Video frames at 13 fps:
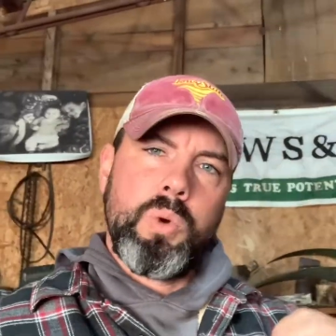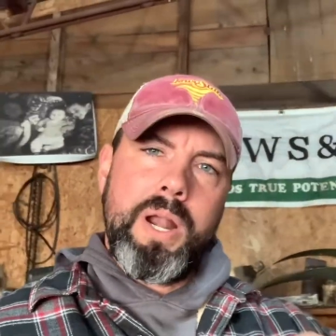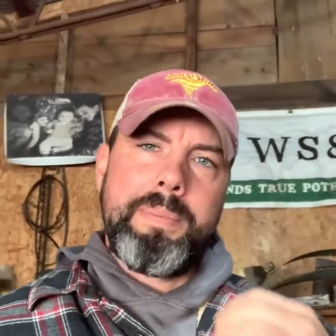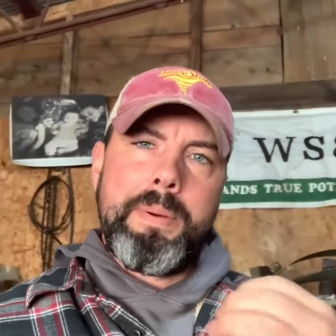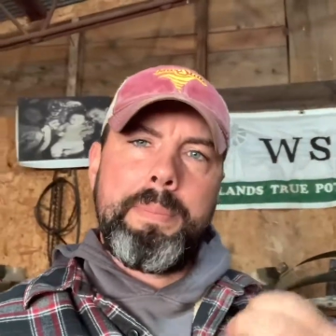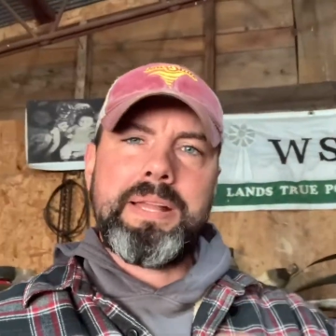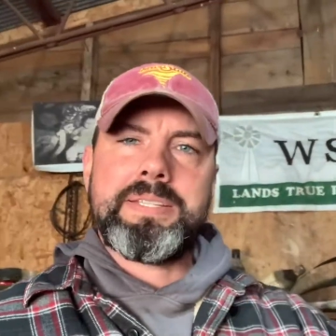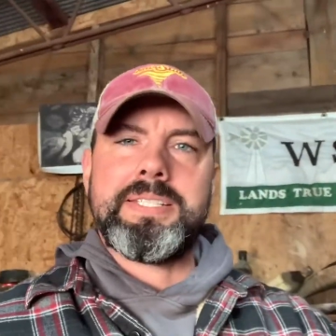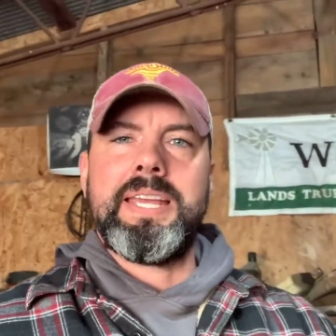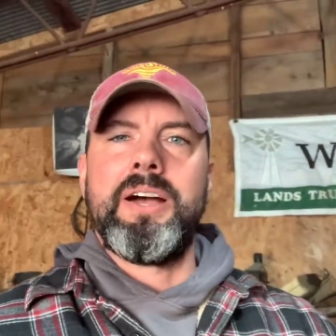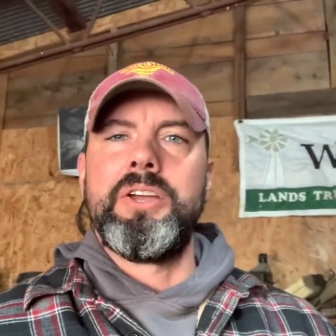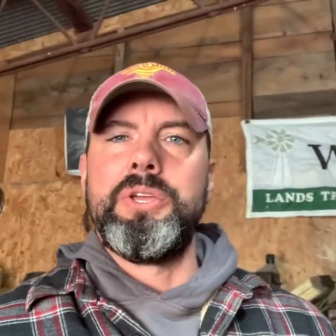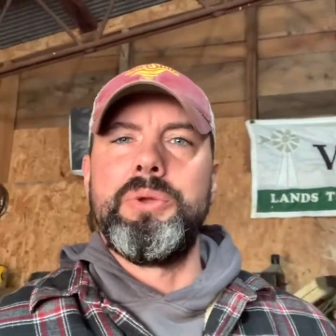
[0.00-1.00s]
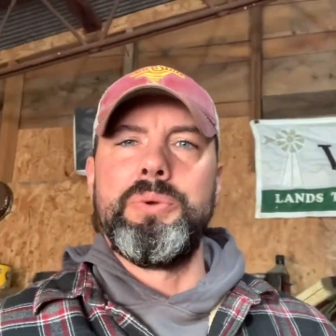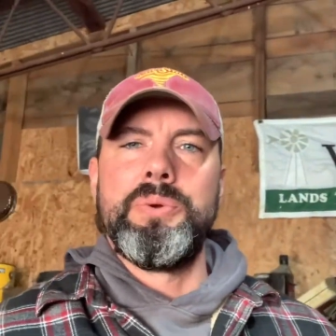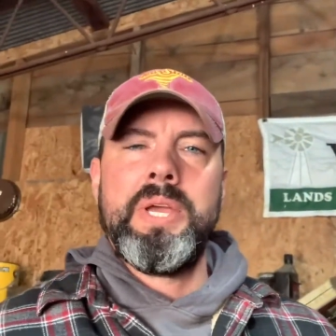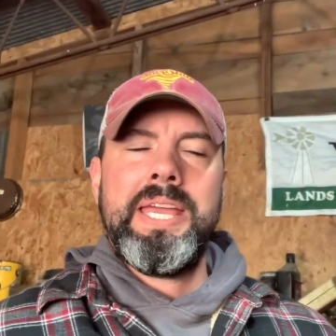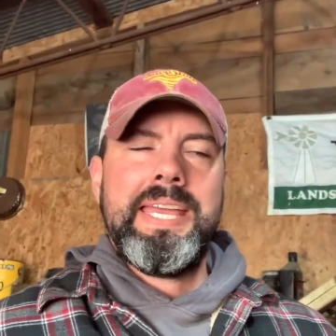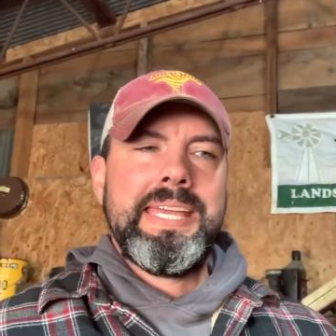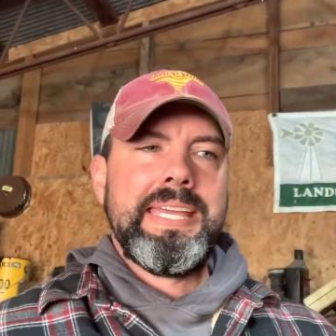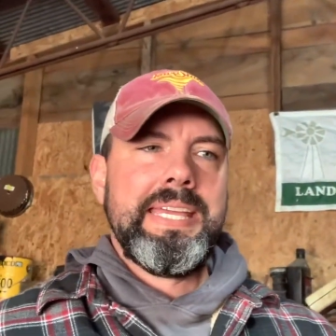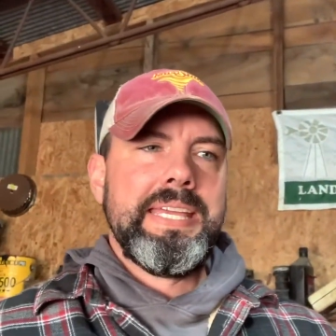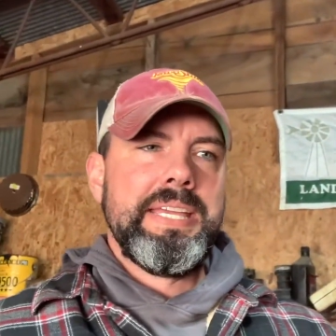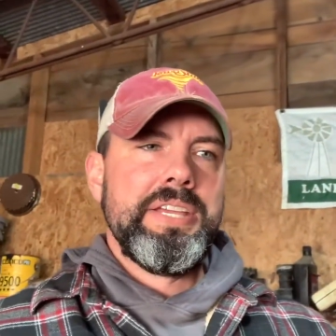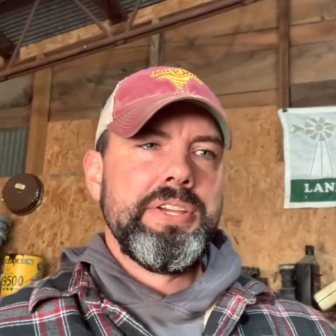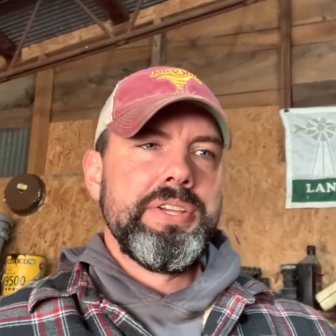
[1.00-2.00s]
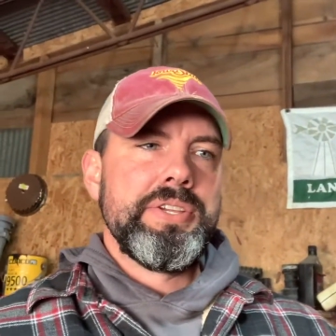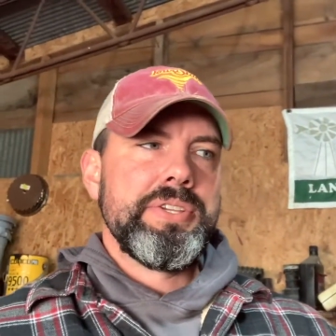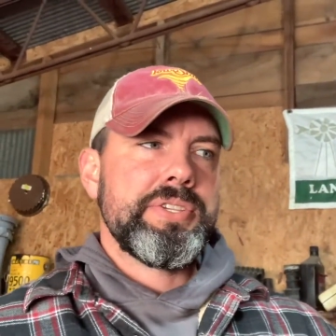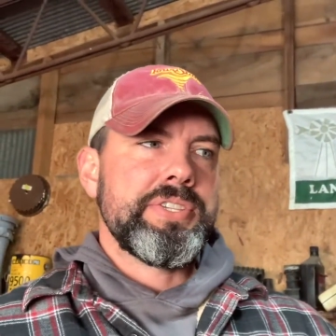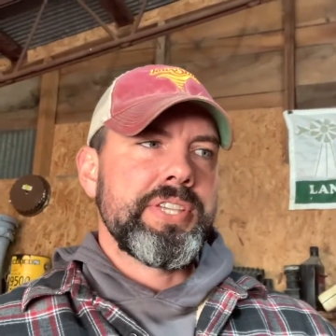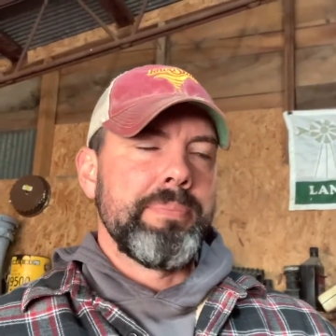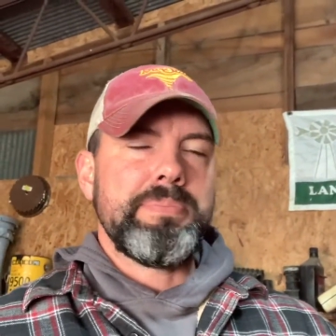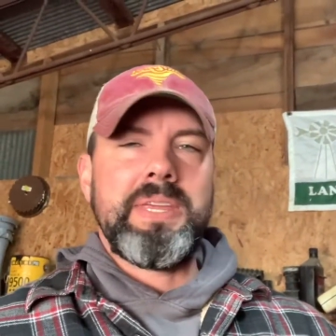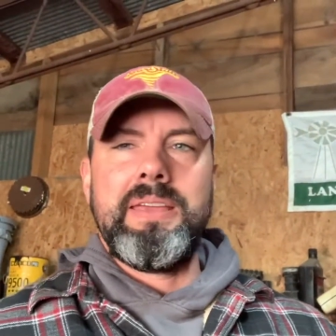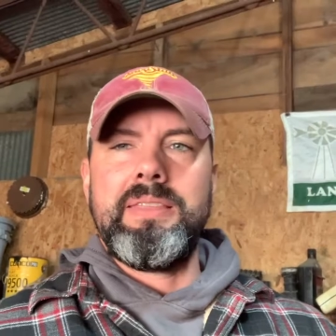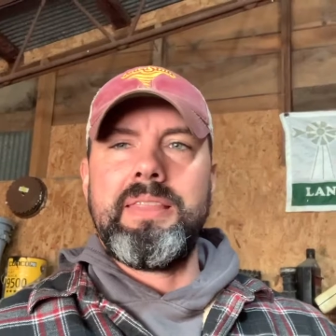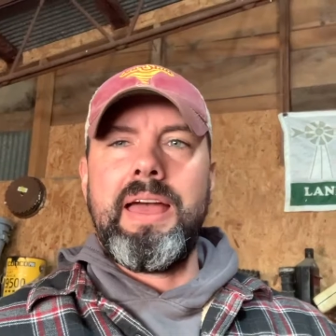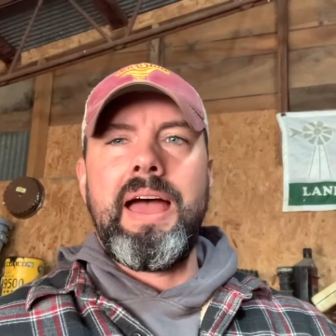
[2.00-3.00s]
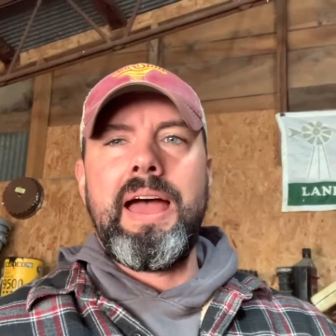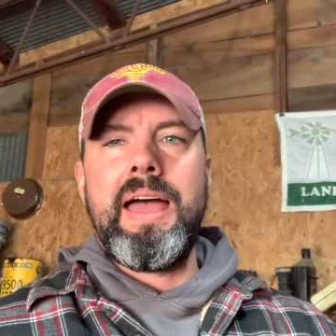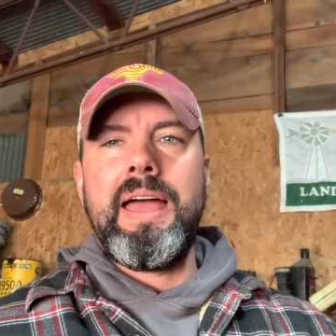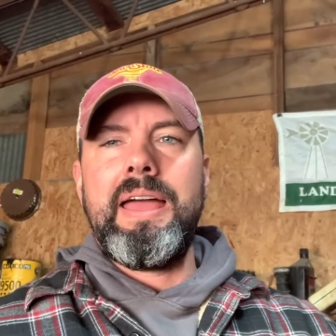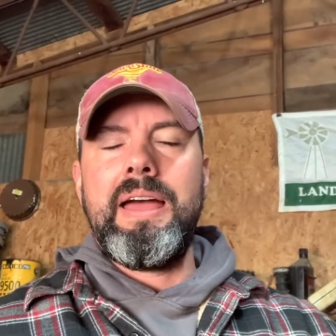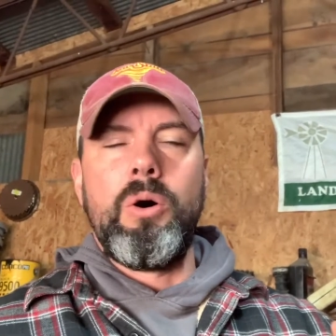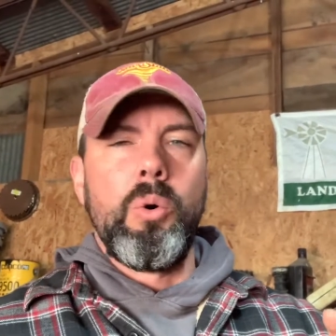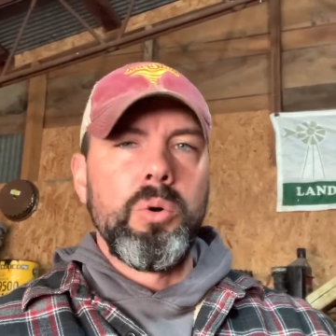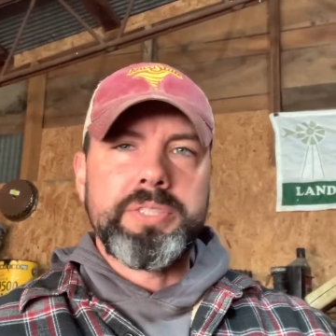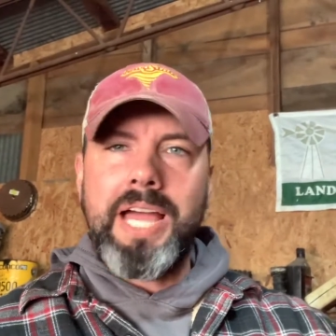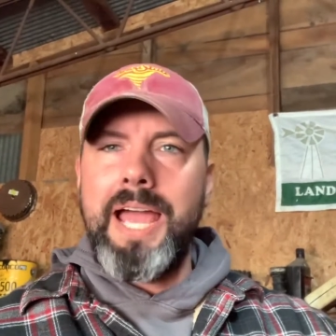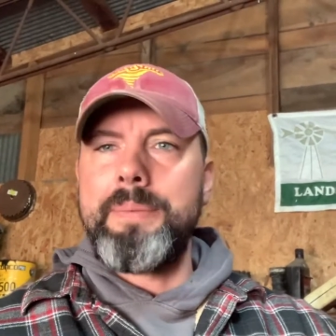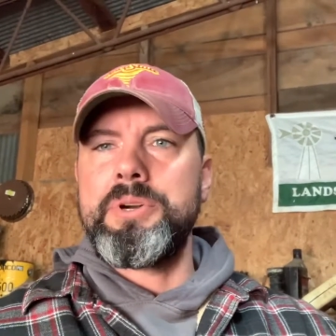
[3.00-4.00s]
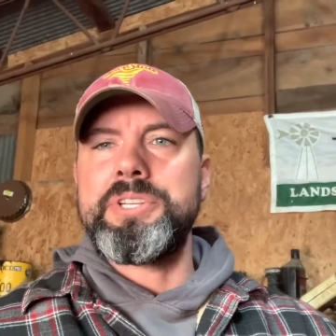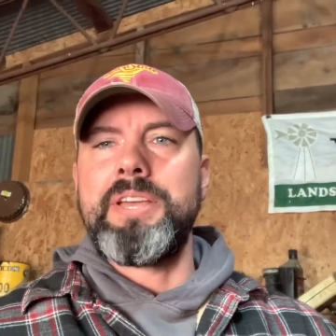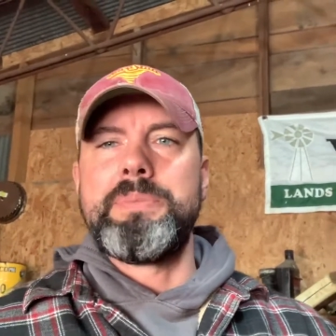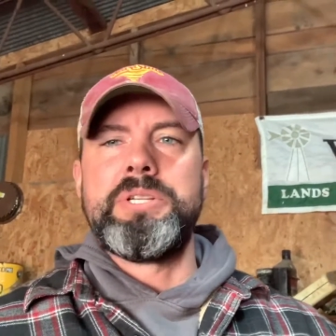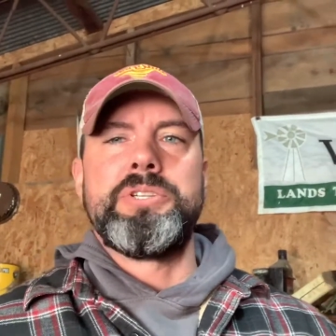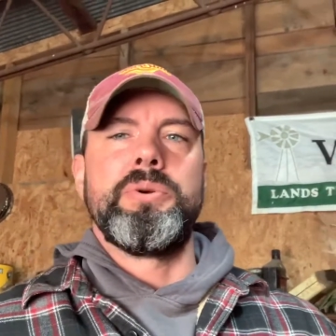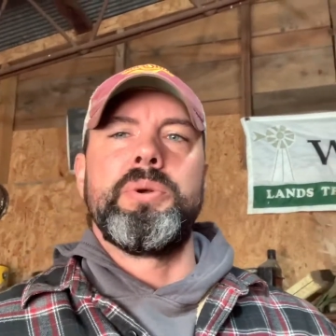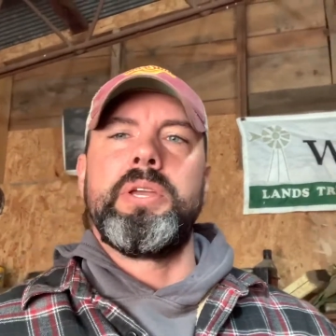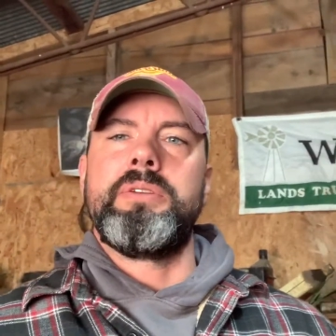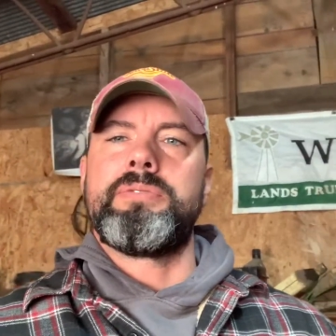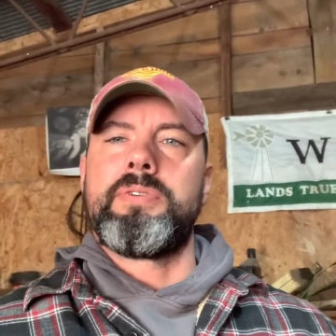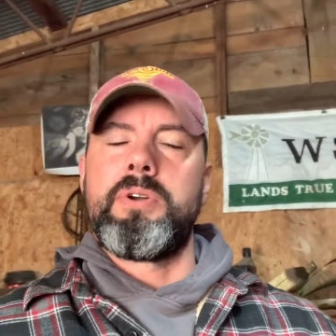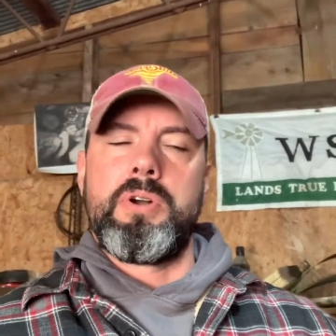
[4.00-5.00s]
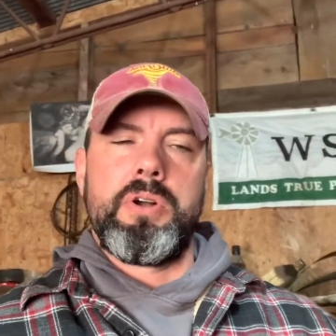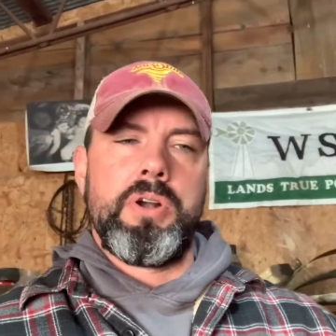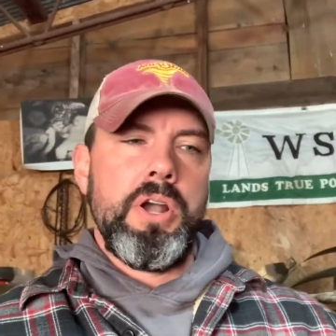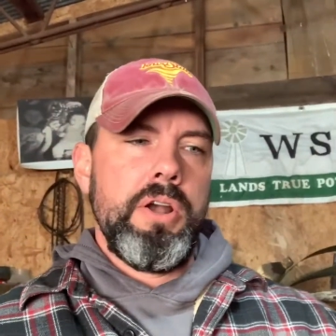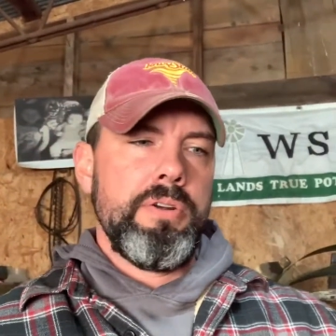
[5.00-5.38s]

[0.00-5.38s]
I'm about to tell you is something that old-timers have been doing for